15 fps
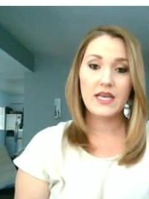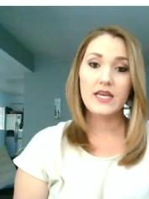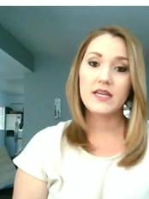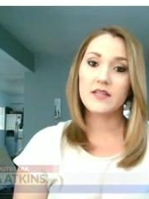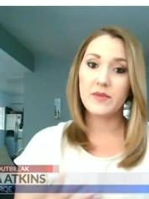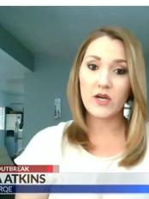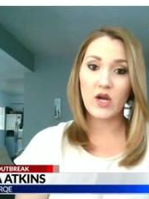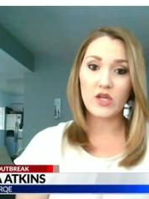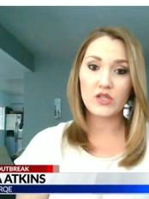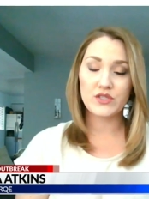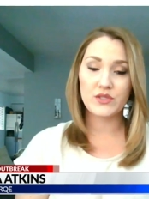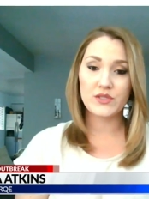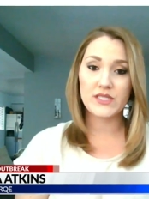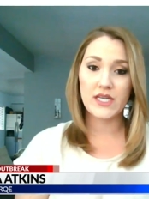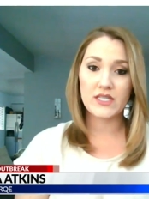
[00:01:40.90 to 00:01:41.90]
the mayor
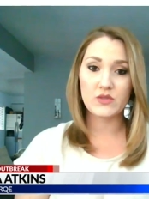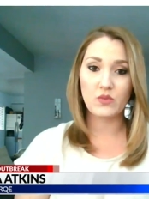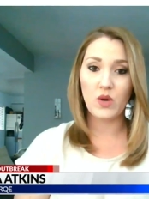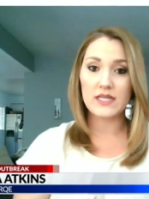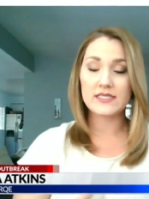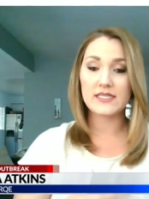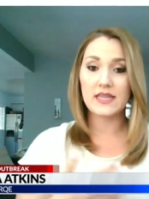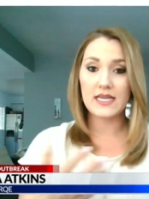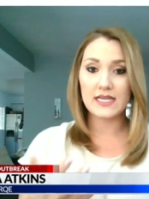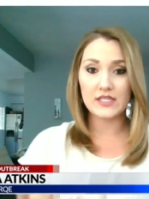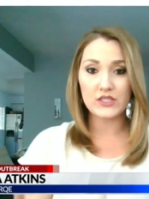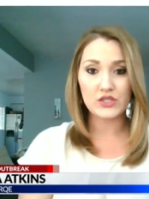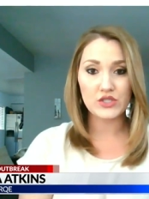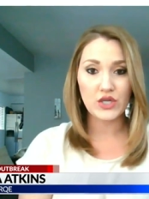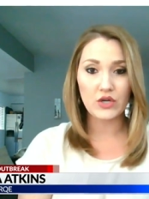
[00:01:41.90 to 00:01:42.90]
also says once
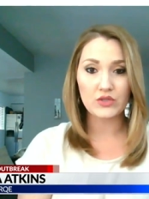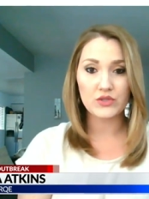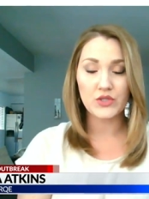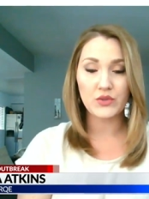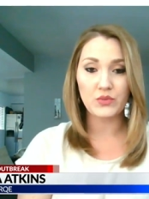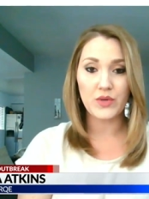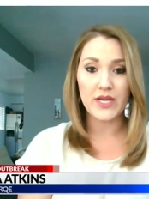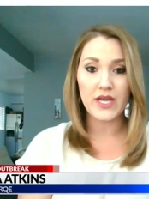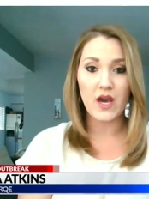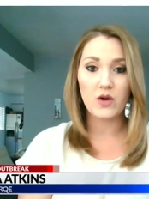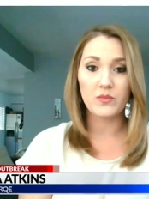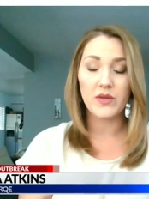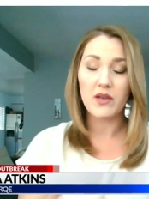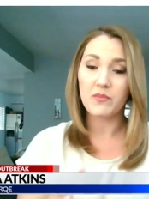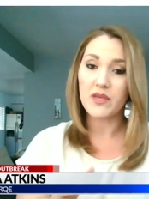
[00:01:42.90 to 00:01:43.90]
things start to
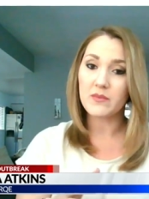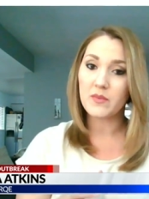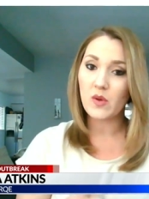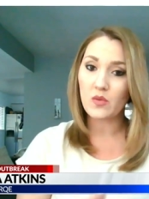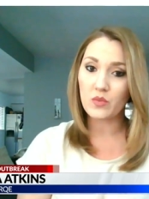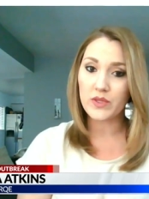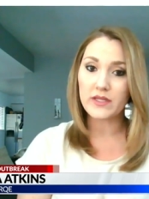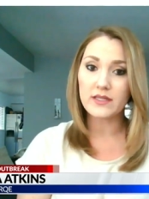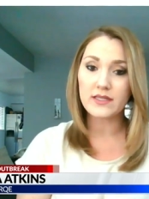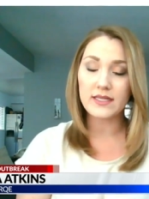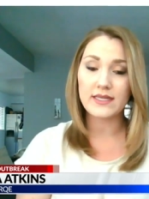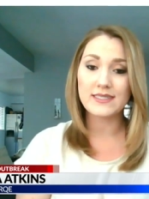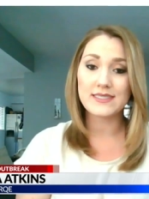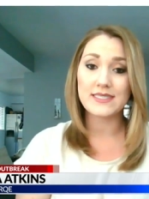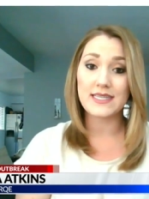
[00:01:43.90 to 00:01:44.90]
reopen, people will
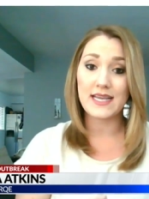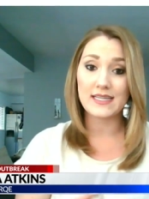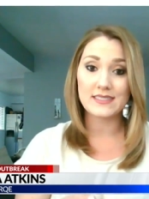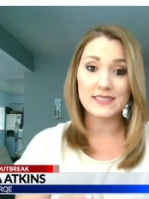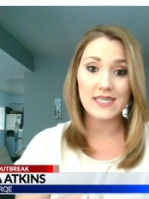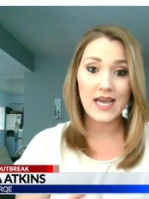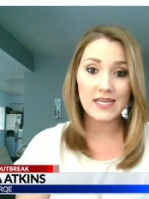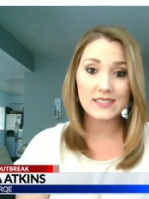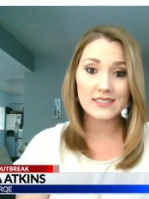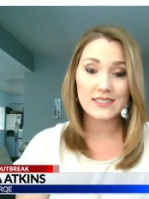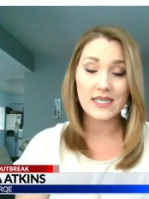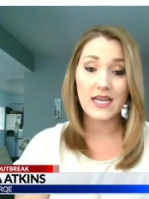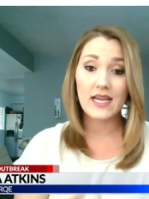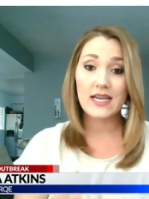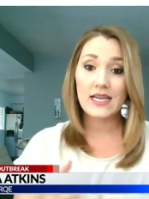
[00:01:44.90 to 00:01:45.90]
need to get
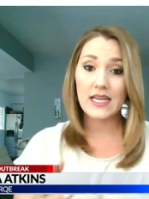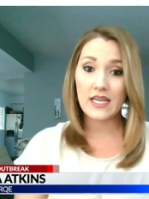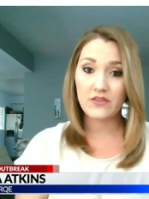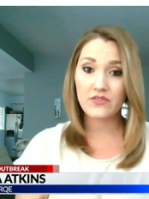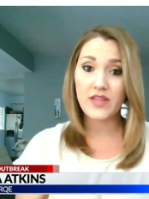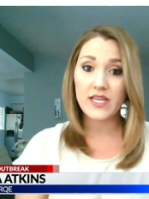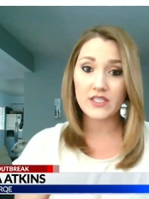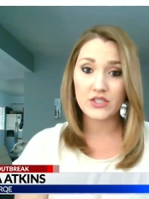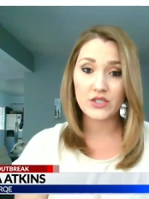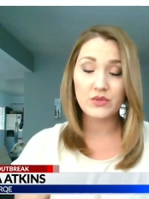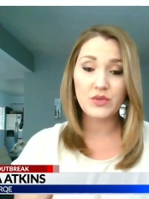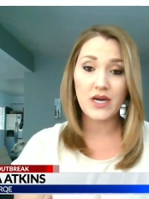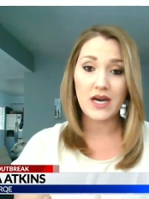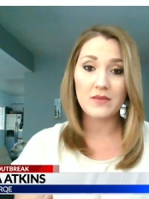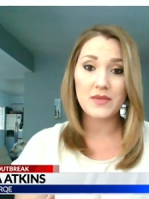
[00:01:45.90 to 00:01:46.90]
tested if they
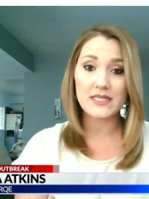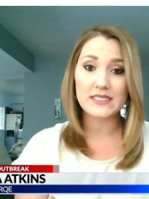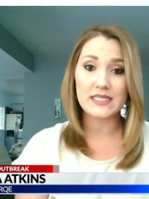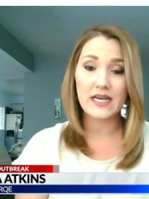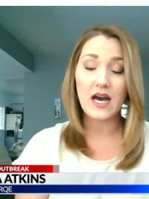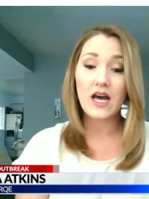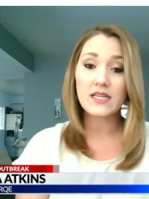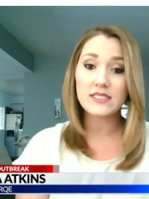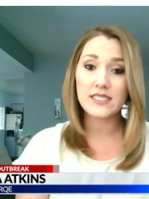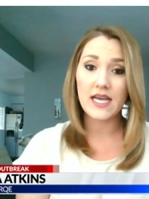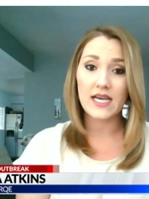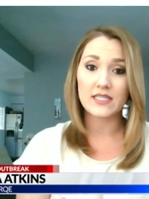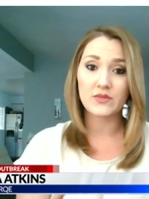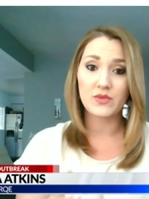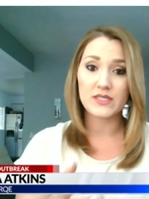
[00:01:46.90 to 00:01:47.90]
do come into
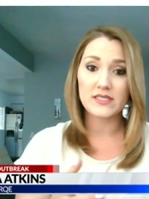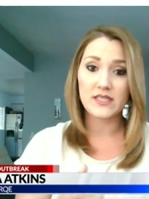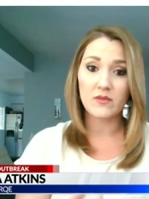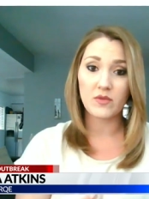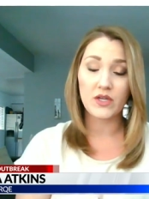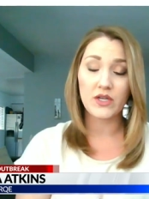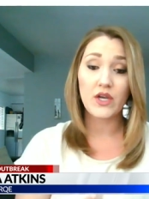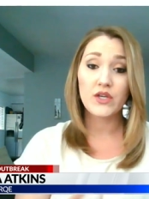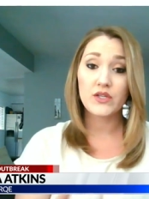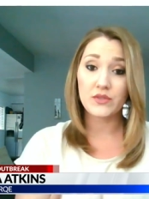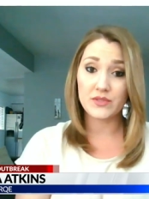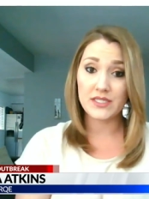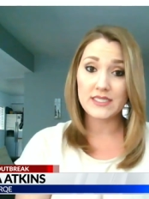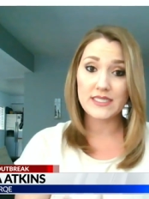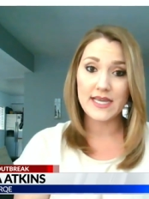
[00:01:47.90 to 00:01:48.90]
contact with someone
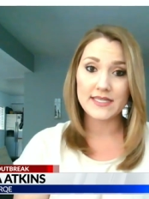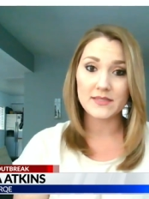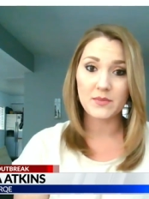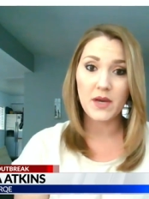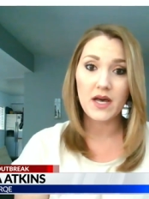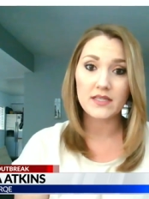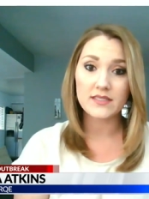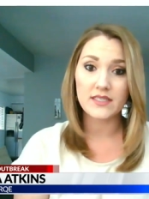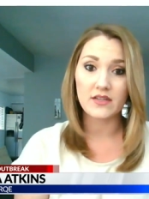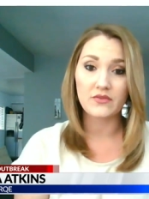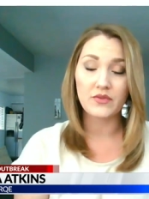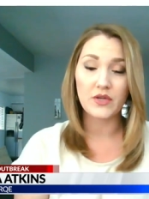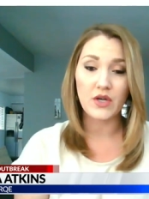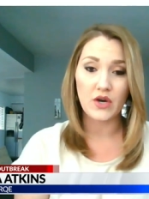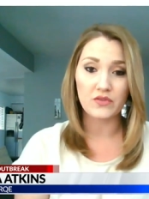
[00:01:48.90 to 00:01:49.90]
who did test positive
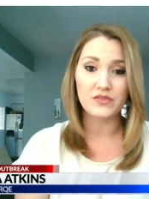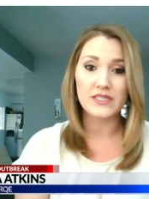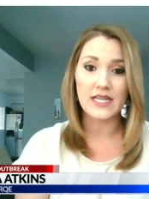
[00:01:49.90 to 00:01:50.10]
for COVID